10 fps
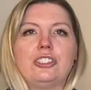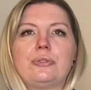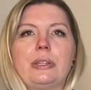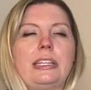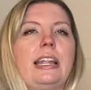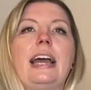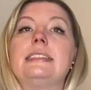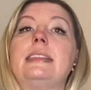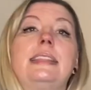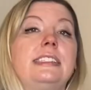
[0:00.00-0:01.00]
really nice.
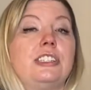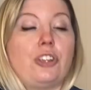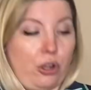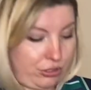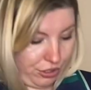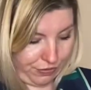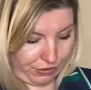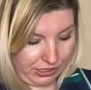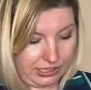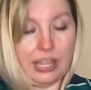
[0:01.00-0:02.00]
This is also
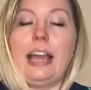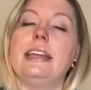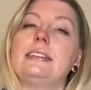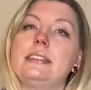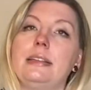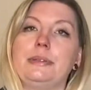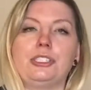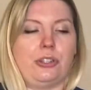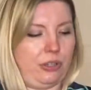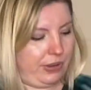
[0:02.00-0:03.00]
fully lined. Let me
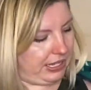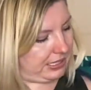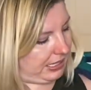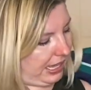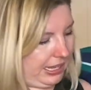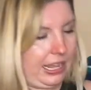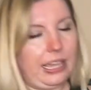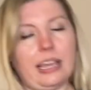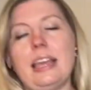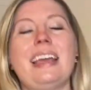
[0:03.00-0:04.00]
show you its lining.